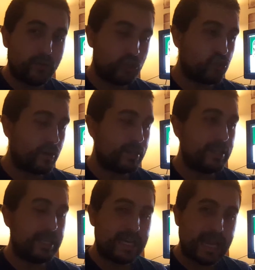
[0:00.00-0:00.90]
The strength
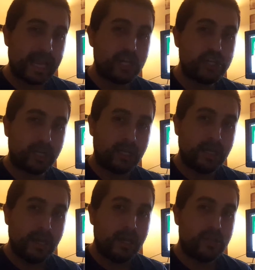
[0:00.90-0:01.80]
of the nation,
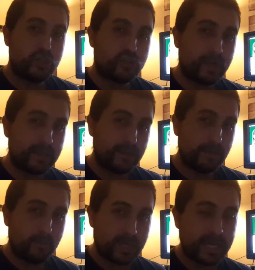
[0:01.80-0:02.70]
the strength of
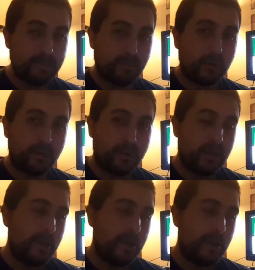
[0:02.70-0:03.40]
the people